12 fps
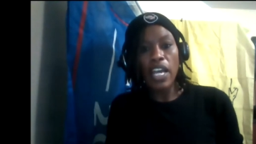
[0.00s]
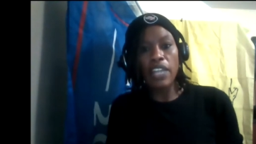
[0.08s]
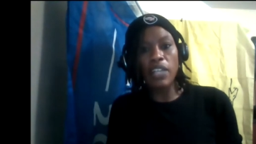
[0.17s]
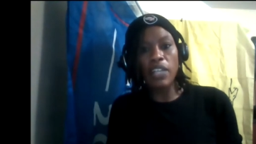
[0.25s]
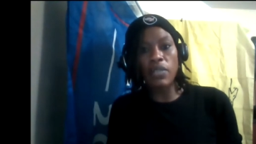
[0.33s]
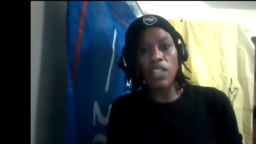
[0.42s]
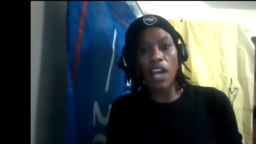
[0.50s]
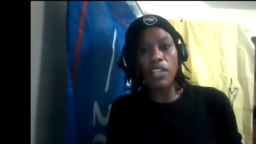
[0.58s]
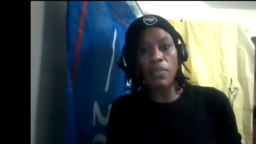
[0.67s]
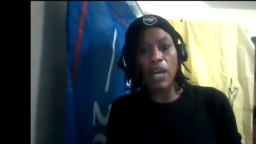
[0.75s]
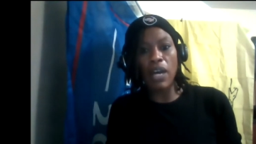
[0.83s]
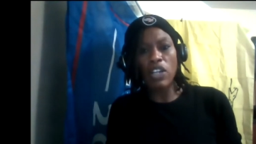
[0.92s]
And they were
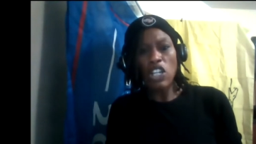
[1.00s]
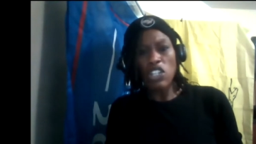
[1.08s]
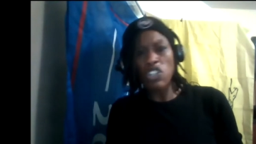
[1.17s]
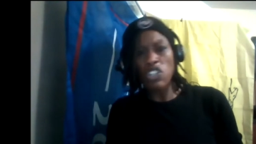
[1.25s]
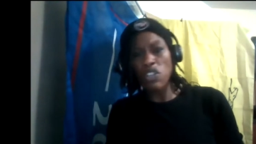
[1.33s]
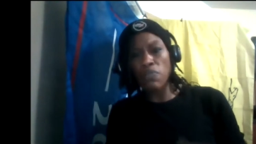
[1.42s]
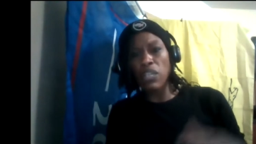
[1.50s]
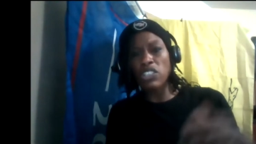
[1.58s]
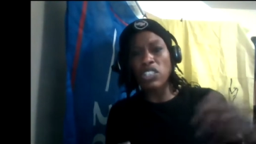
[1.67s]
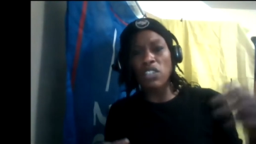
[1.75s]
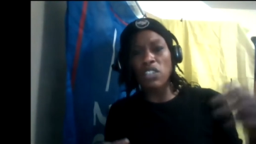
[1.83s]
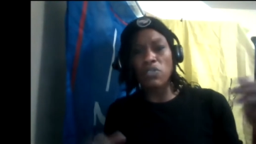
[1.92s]
talking about, you're a
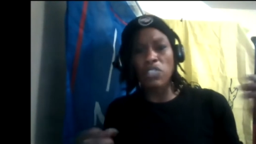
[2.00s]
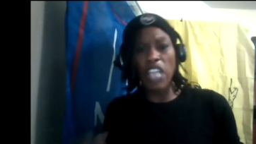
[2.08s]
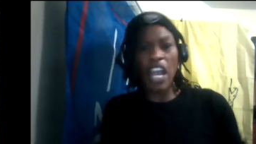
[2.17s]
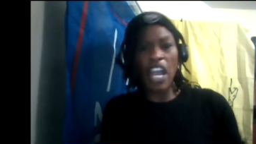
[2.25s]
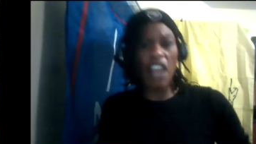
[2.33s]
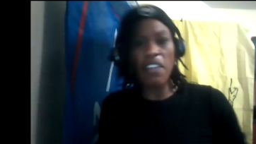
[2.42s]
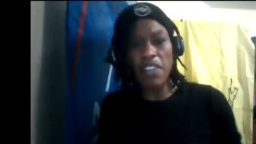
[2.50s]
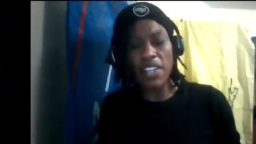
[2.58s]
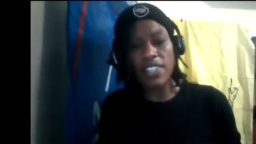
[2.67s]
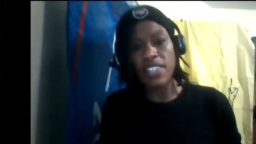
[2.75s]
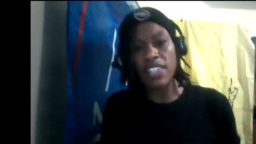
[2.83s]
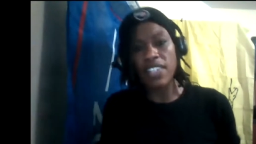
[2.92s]
bunch of
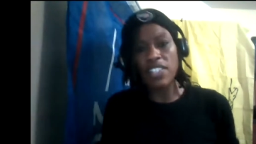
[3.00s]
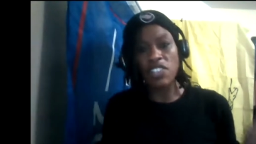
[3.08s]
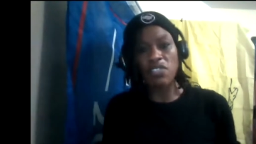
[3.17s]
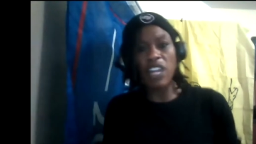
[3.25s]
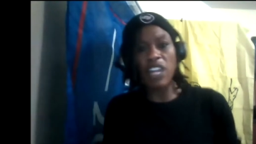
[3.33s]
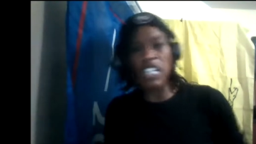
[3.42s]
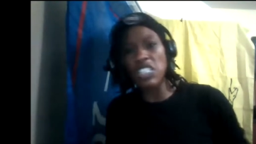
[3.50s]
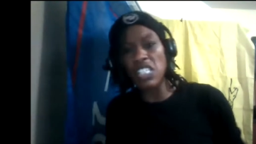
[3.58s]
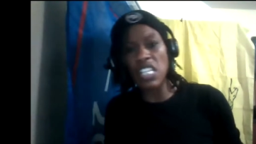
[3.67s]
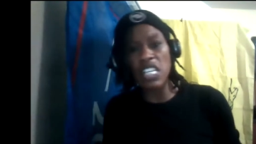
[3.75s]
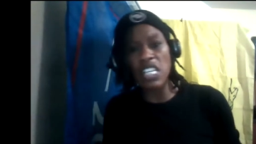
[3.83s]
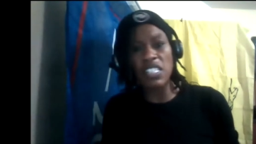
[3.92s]
terrorists and
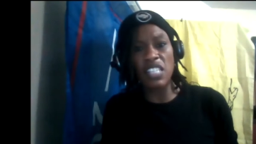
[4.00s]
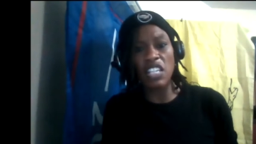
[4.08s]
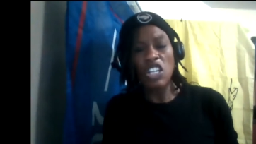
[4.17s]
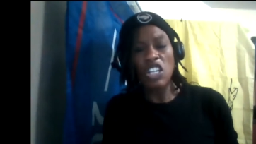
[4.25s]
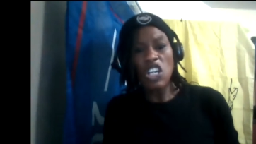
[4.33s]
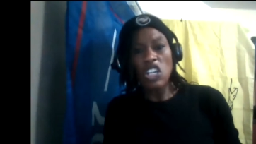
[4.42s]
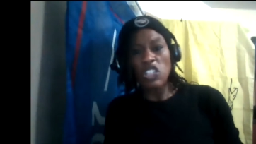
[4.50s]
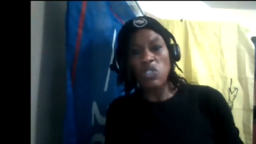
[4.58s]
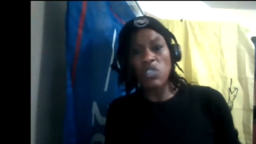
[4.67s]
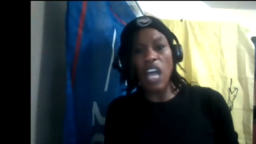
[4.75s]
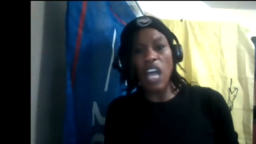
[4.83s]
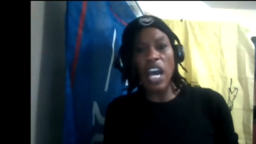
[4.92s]
insurrectionists, and
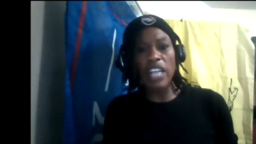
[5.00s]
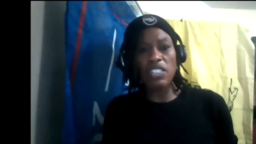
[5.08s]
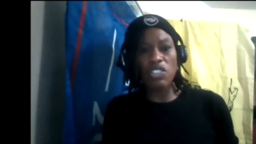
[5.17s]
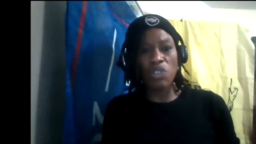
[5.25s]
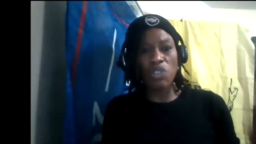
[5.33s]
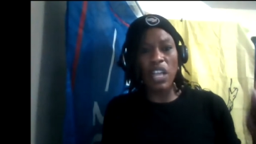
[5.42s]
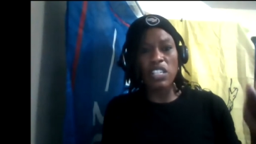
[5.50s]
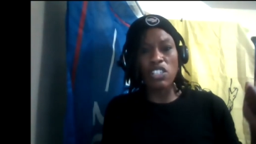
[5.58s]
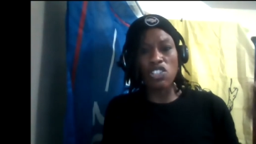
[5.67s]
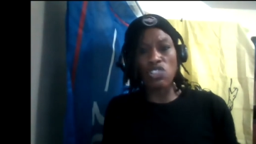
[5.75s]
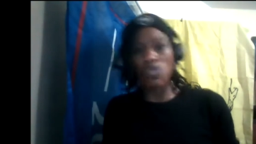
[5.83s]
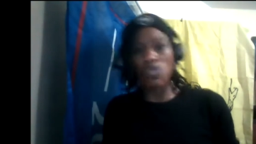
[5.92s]
you guys tried to
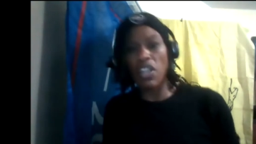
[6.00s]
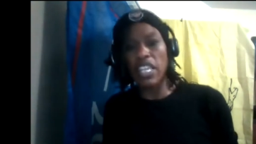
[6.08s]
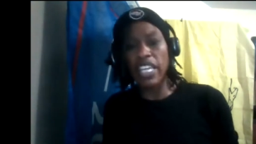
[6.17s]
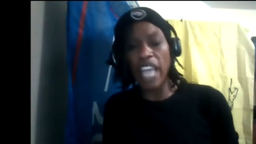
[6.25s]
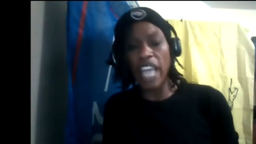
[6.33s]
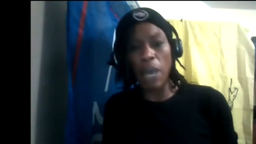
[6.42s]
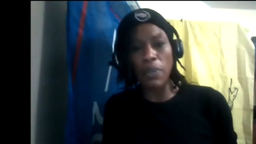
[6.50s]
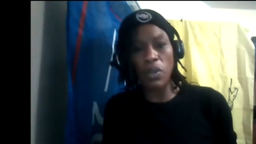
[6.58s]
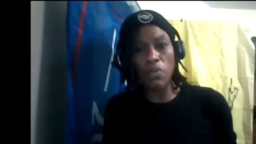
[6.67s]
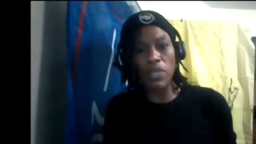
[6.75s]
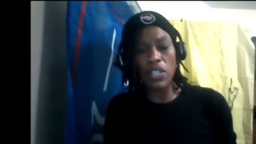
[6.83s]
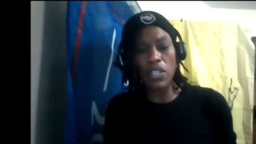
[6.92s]
destroy the
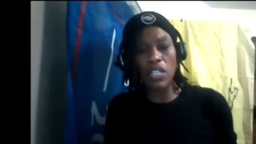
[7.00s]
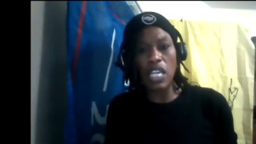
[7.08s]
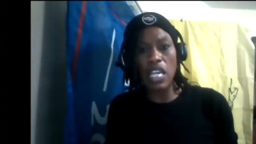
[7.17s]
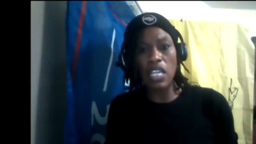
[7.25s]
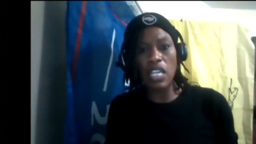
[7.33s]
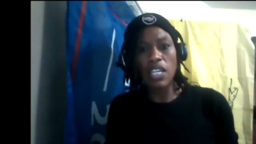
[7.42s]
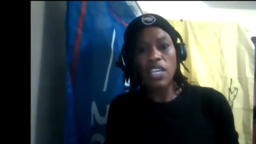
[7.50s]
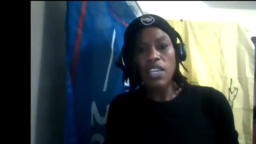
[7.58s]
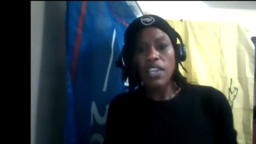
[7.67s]
Capitol building.